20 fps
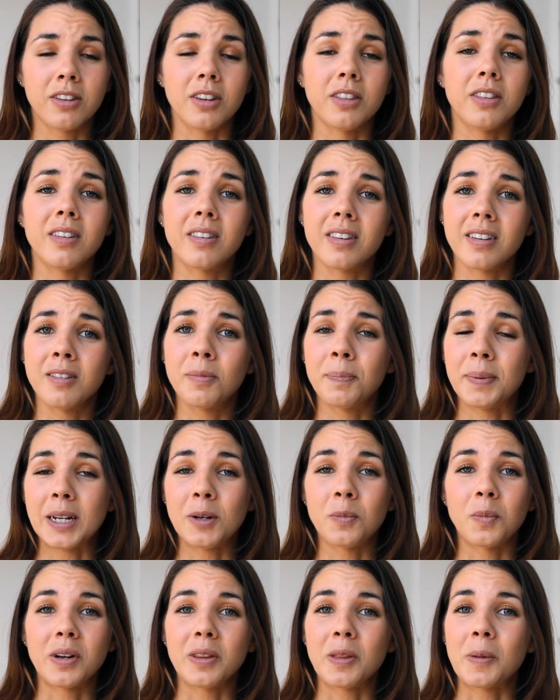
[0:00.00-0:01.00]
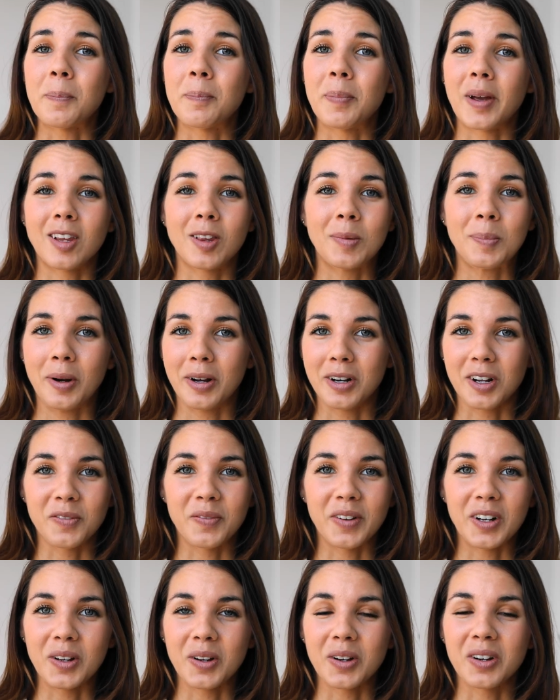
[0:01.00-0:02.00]
So this has been one of the best
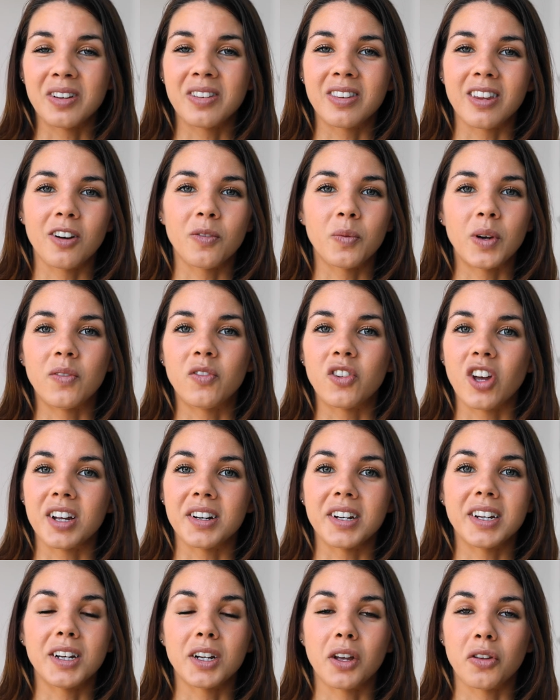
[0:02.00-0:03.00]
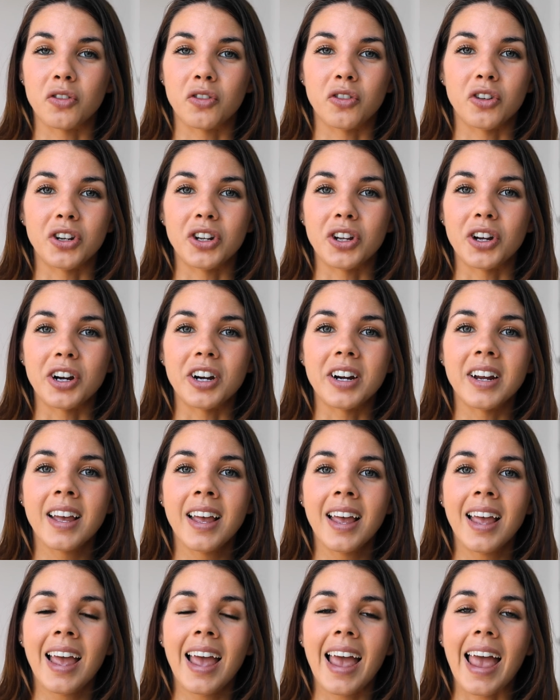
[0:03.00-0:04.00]
product videos that we've done in our studio
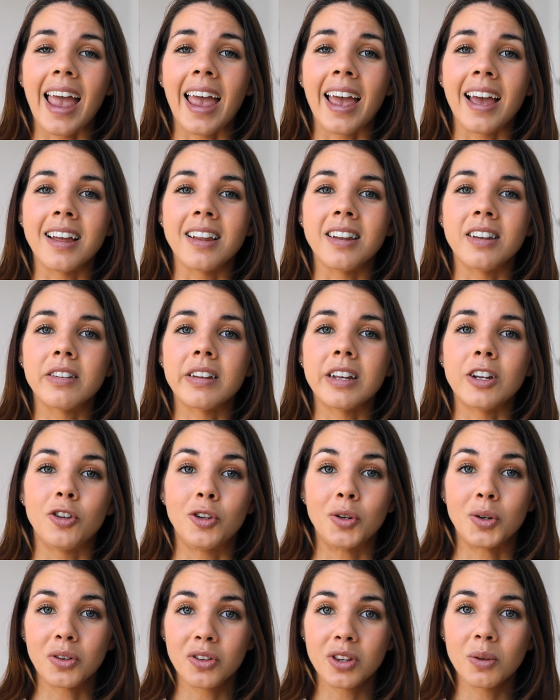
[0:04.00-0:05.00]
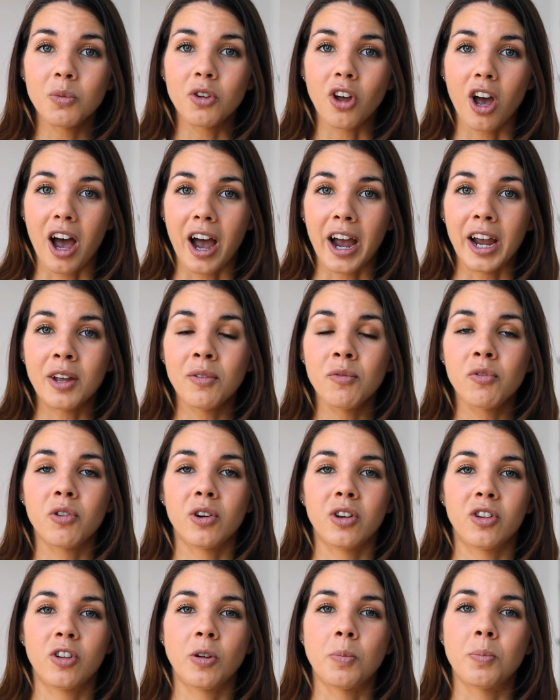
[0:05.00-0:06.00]
and it took some time
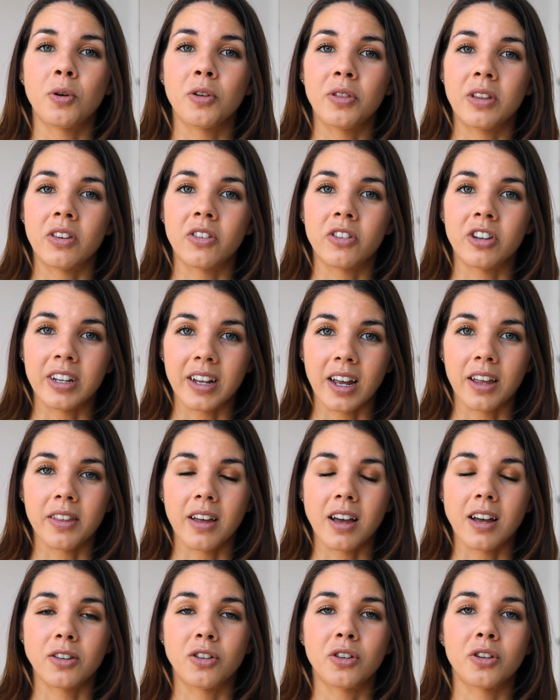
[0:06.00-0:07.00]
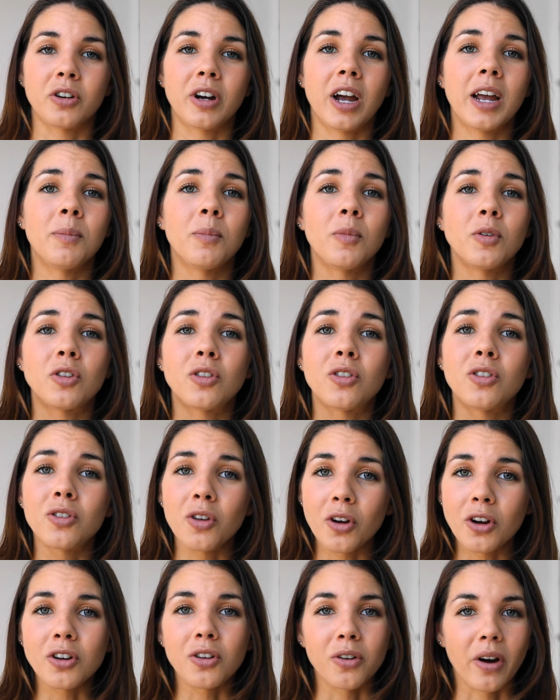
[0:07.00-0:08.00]
for us to put this together. So I'm
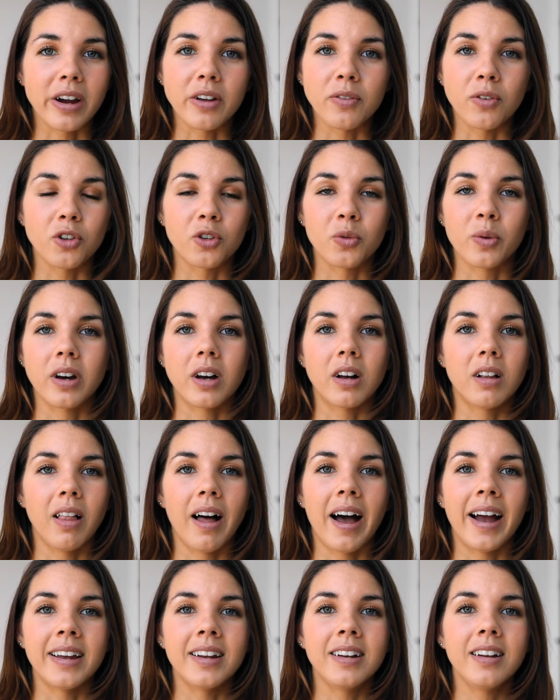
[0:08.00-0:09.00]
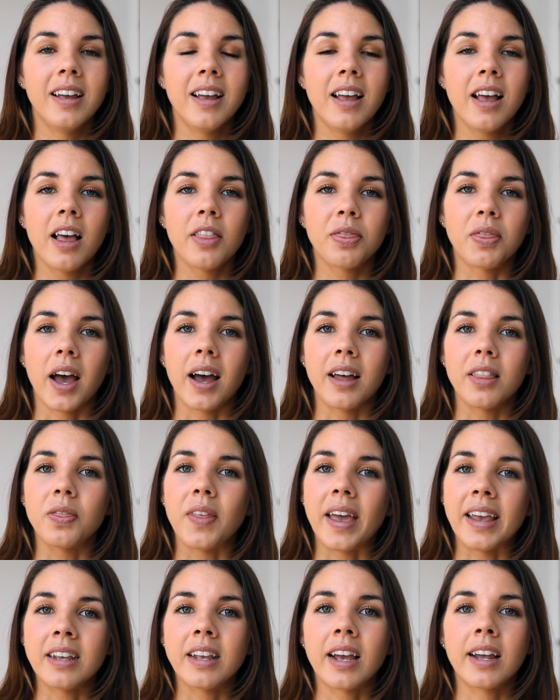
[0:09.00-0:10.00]
so grateful to our client that
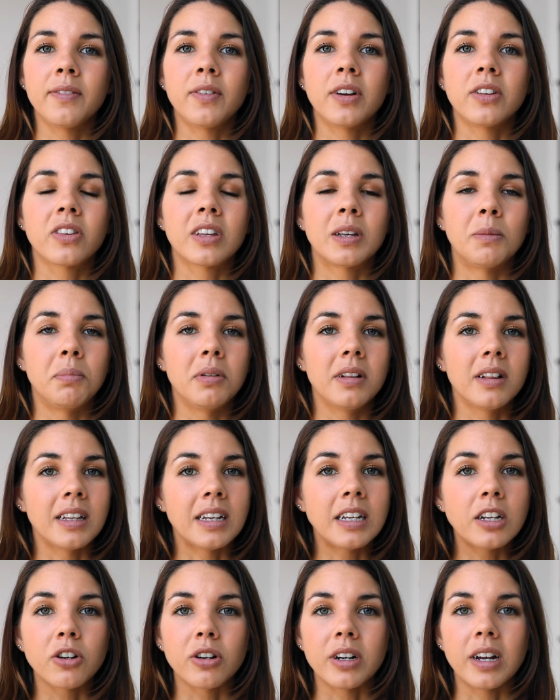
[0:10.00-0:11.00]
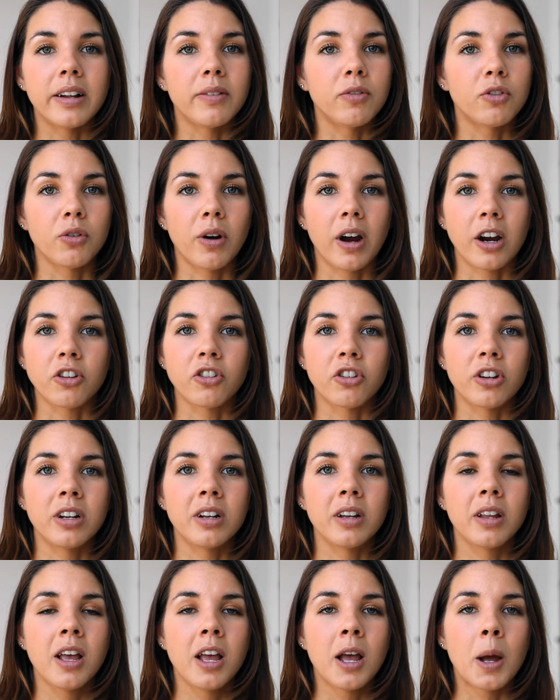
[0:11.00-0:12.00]
they gave us complete creative
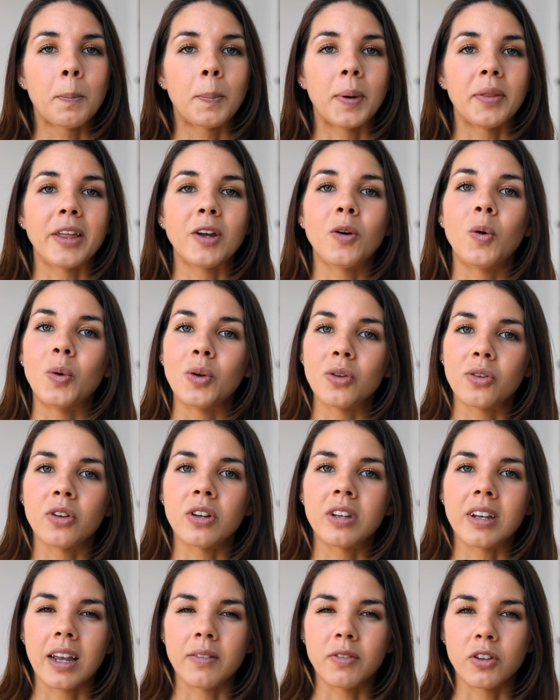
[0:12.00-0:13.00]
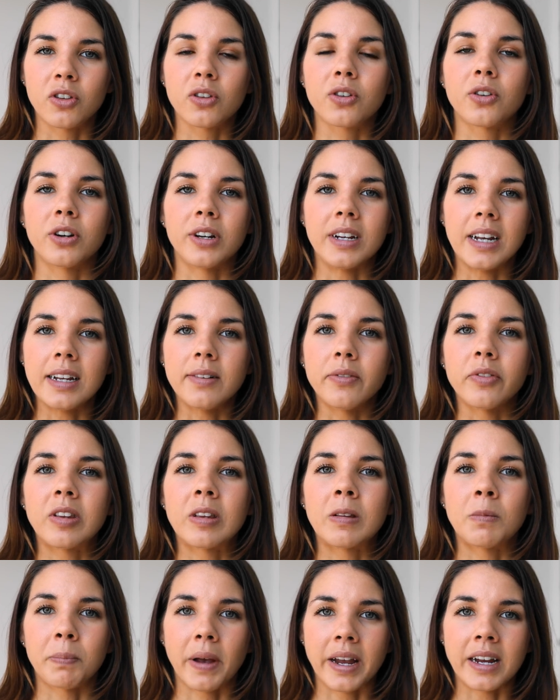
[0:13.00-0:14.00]
direction, but they also gave us creative
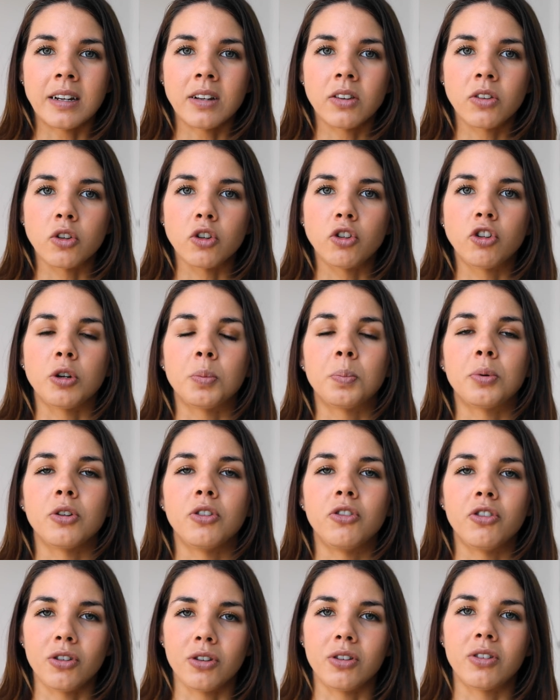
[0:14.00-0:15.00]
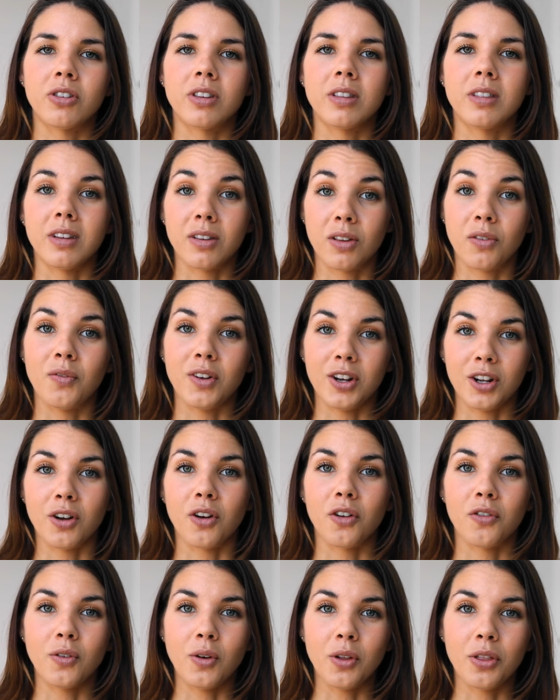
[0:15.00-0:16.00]
space to produce this
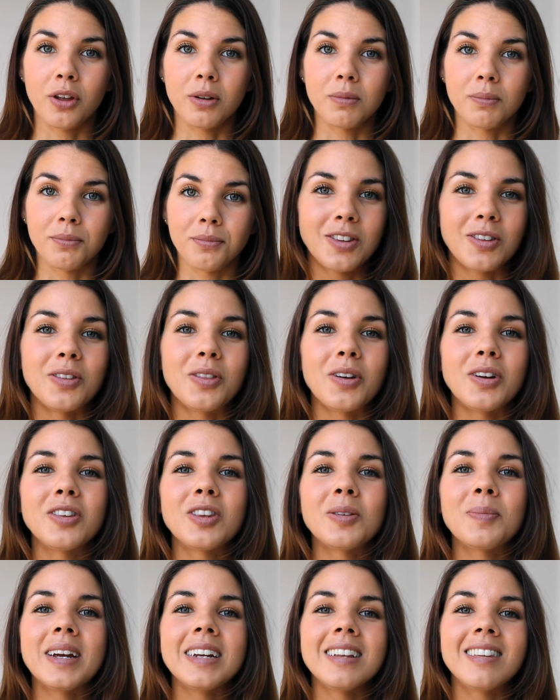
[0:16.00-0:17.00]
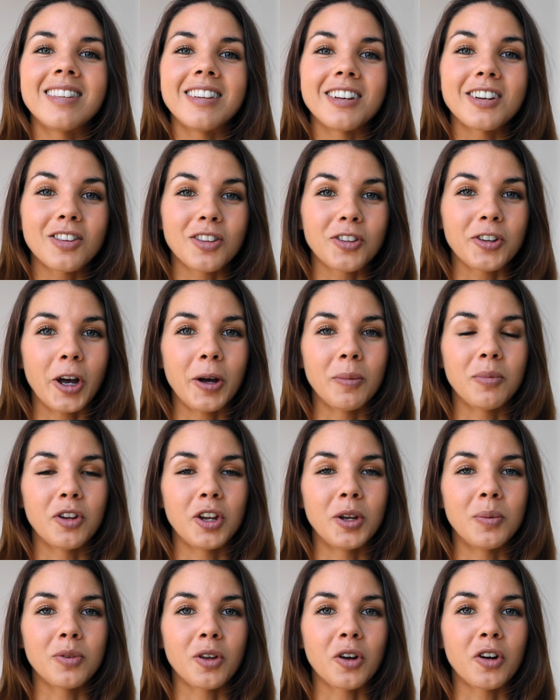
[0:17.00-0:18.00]
video for them. So those are my six top
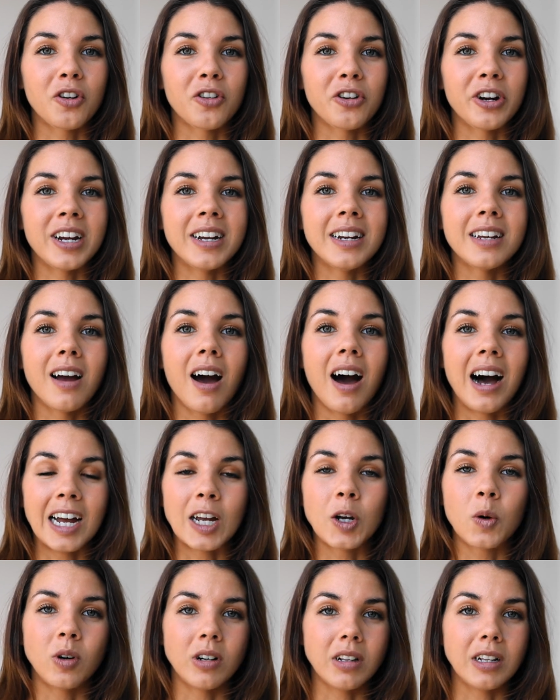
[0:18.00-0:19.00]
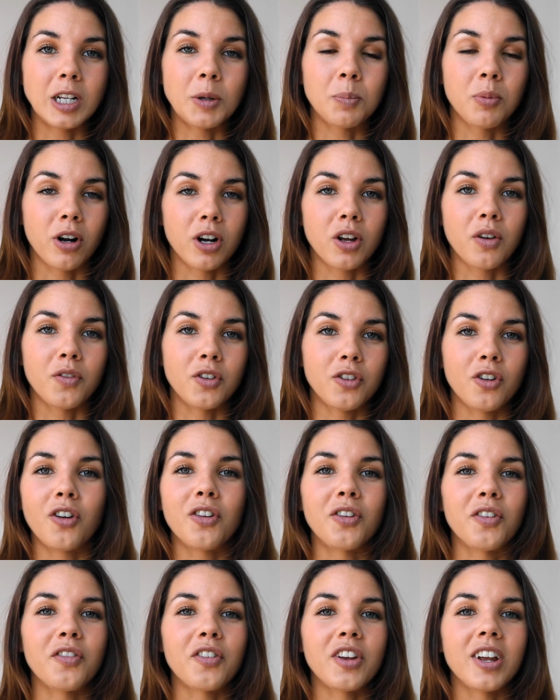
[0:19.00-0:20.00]
tips on creating high quality product
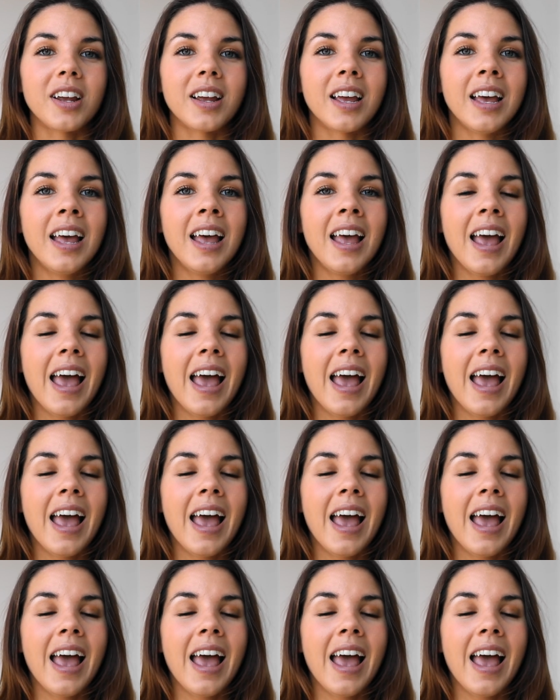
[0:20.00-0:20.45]
photography.